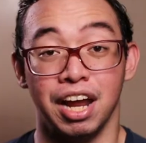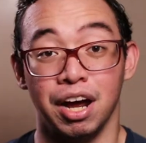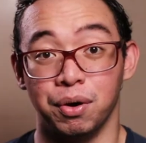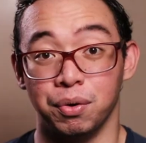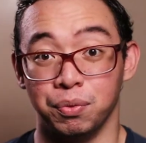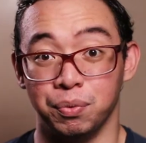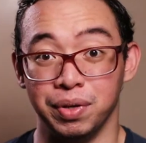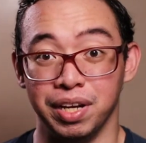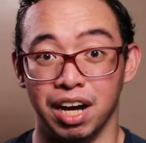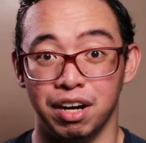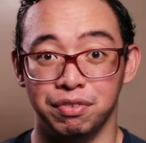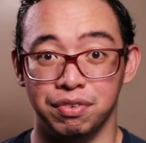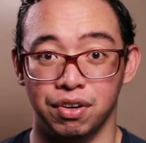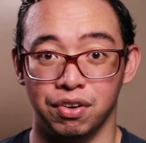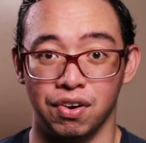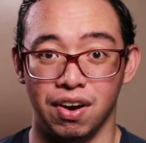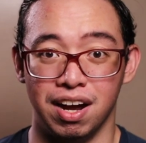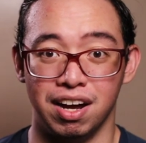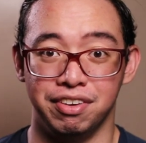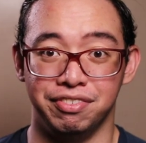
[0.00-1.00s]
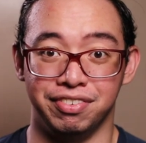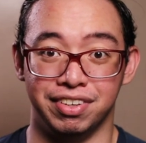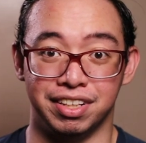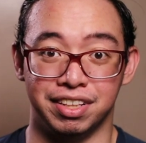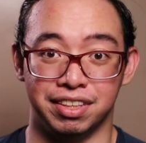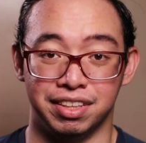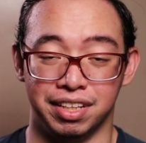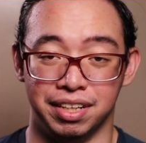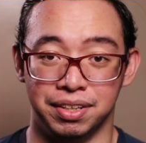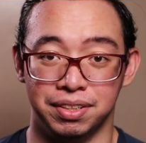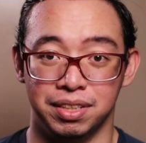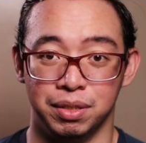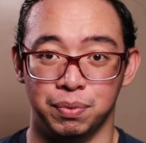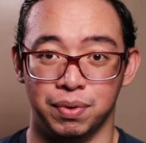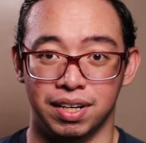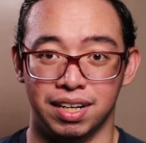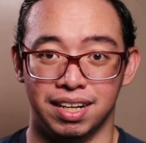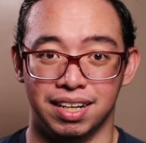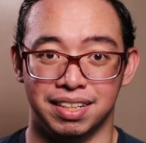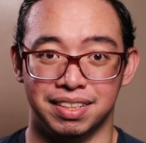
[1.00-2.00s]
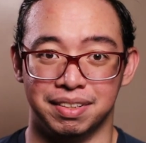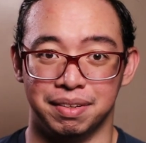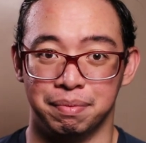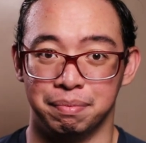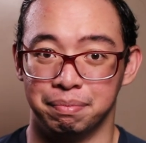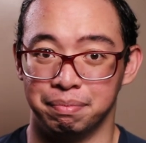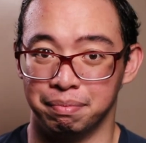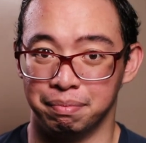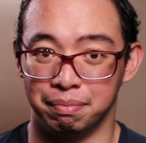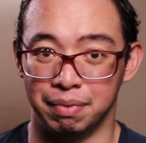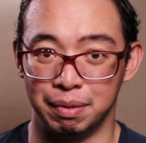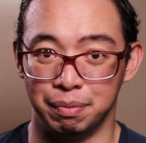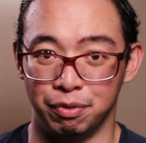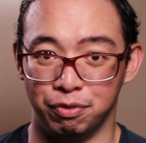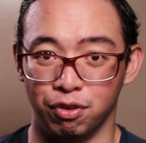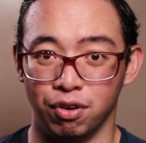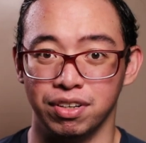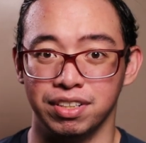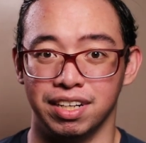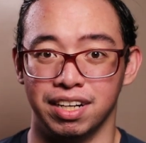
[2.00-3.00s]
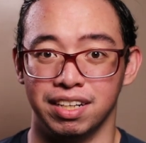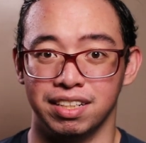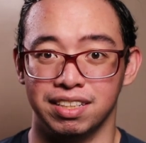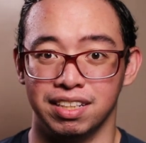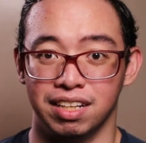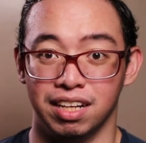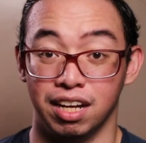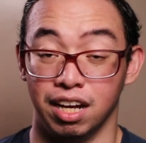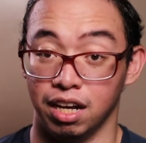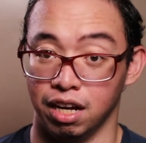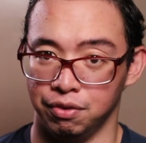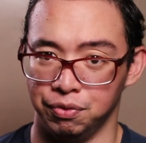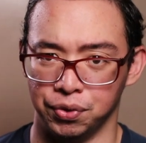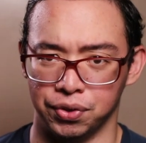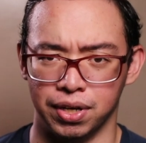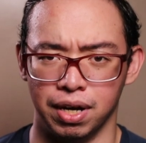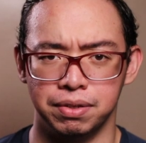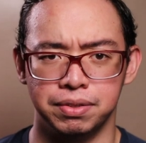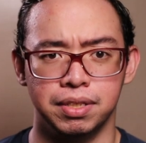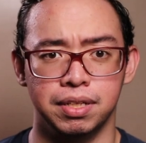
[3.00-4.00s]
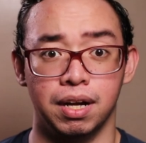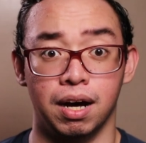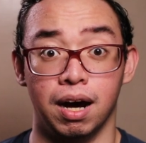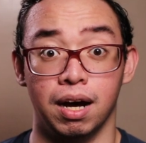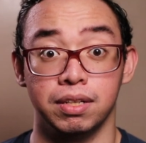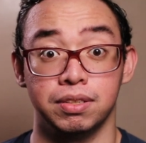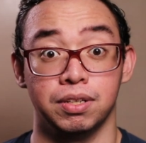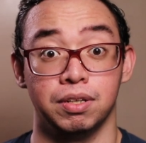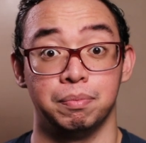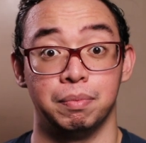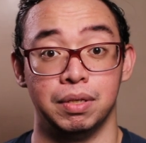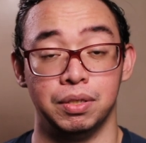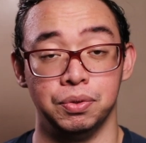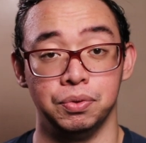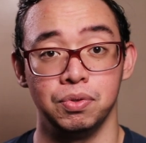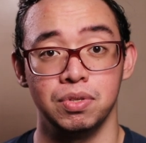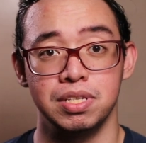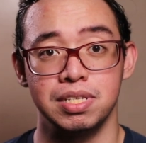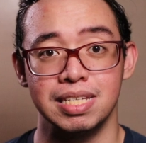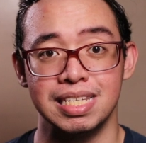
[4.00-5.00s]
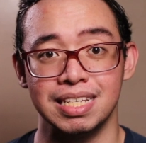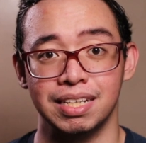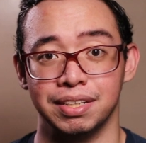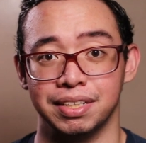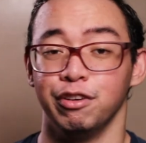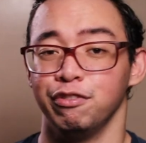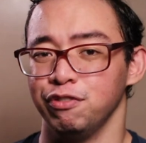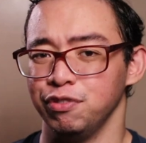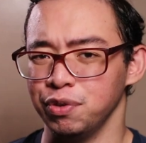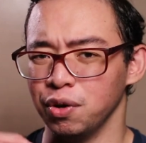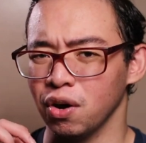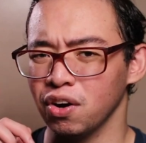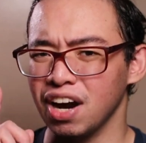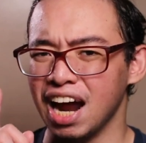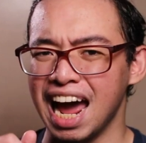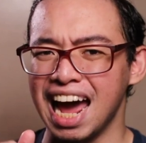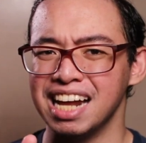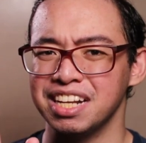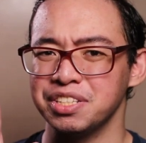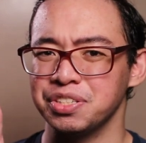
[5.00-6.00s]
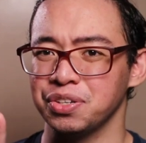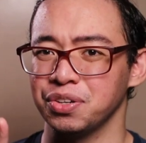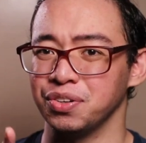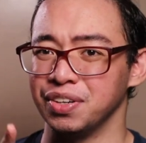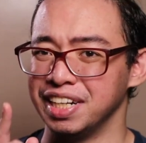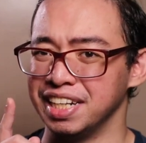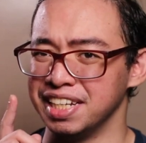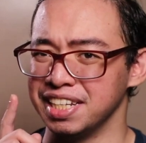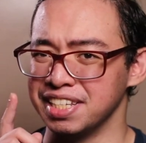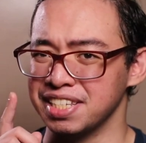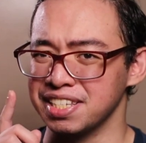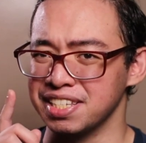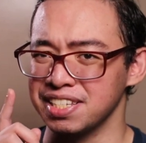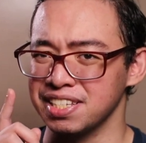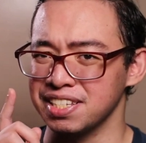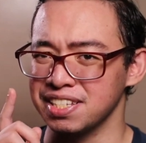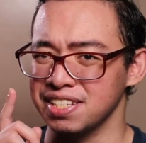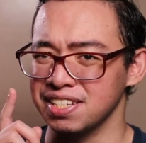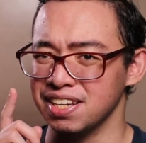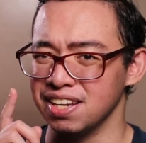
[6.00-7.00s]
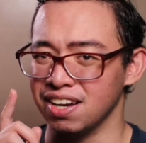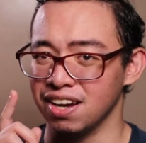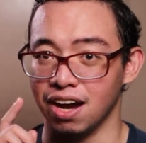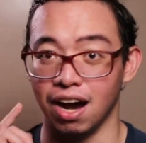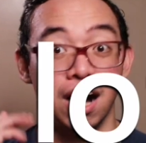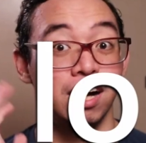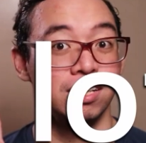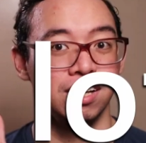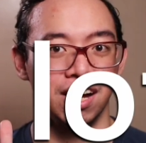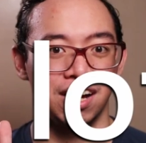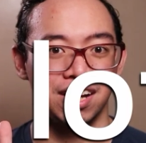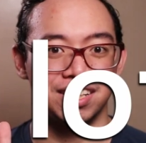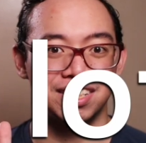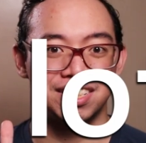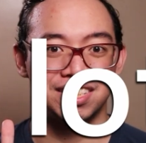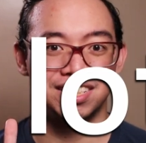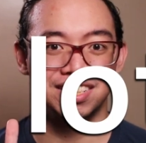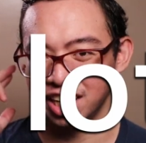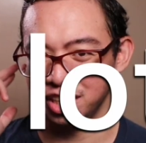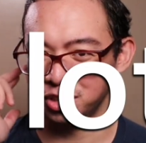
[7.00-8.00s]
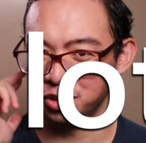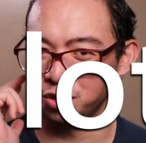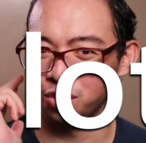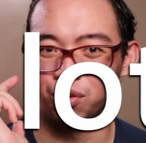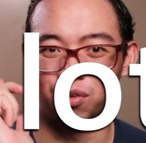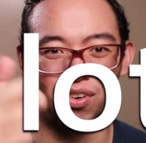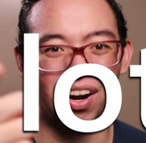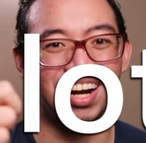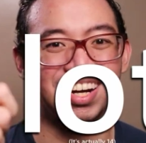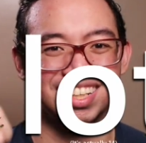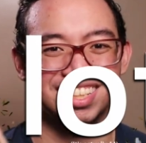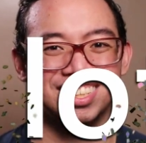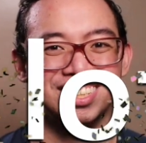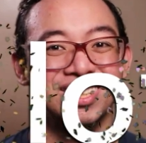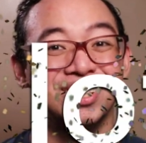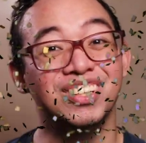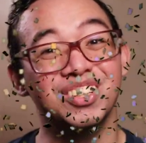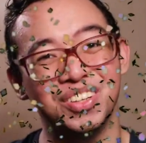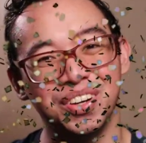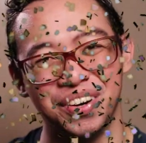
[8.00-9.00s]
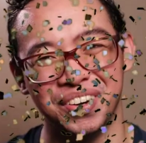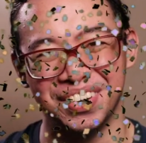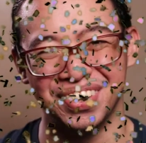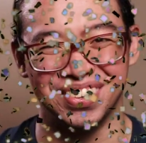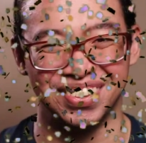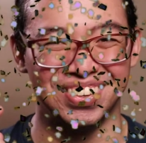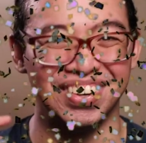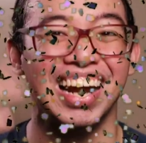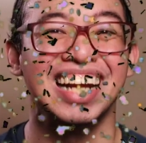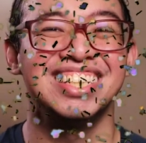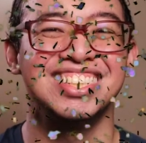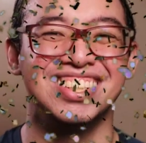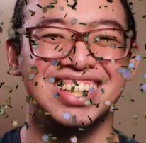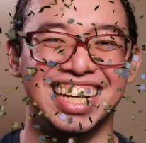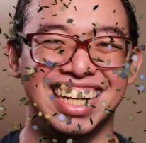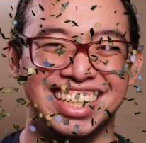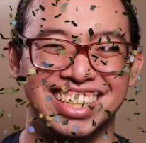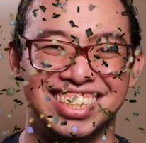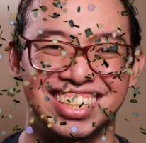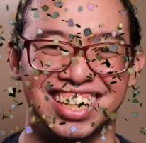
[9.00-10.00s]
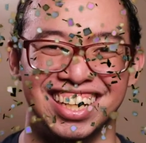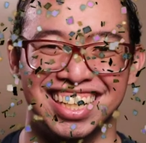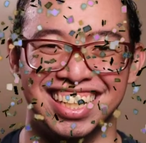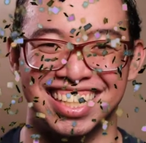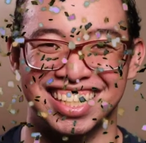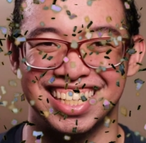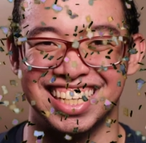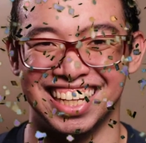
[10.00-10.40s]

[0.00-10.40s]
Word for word: Now, we have arrived in Teotihuacan, but before that, have you counted the hot air balloons? If your answer is a lot, then you're right! Congratulations!